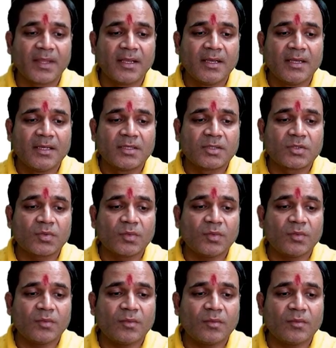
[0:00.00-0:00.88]

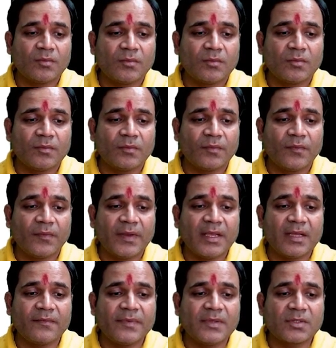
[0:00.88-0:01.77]
So where
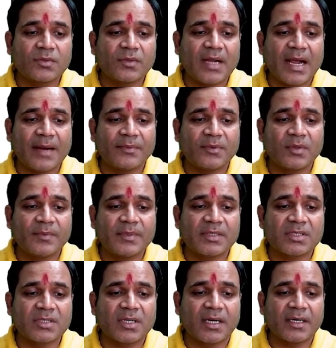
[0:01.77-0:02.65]
we should have to be
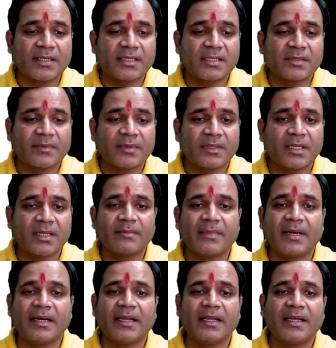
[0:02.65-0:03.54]
start this one thing, my
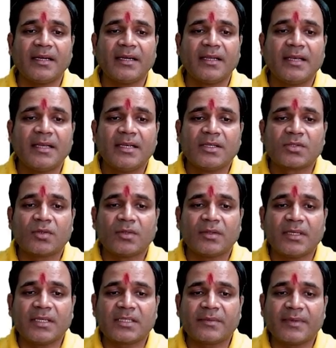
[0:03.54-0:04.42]
dear. So
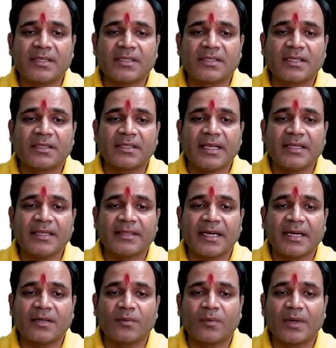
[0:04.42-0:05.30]
this one is the thing
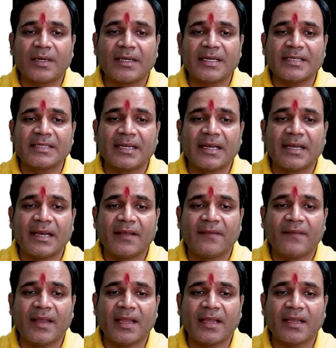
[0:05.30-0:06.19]
that what is
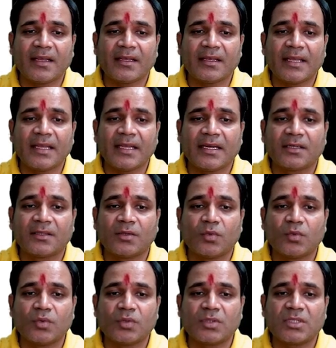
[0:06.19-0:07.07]
living? Here the
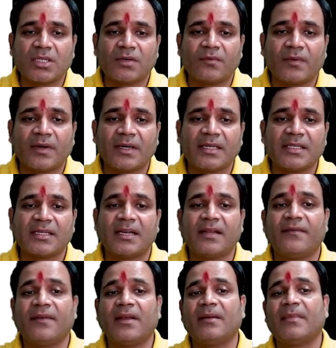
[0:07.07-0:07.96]
question, what is
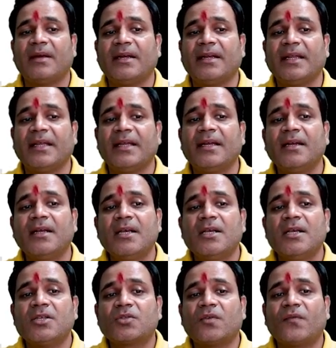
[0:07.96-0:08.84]
living, my dear?
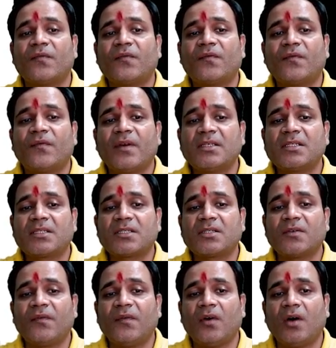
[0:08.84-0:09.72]
So first of
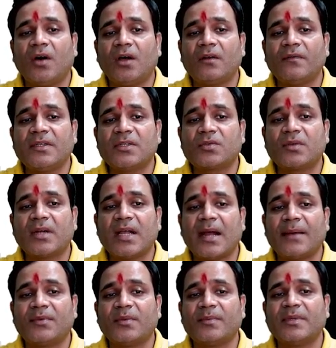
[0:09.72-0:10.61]
all, we should have
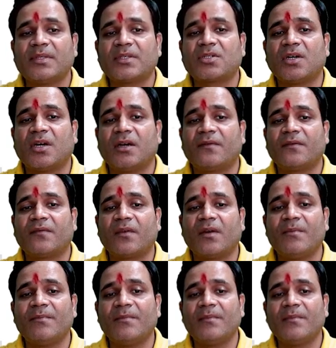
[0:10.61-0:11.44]
to be start from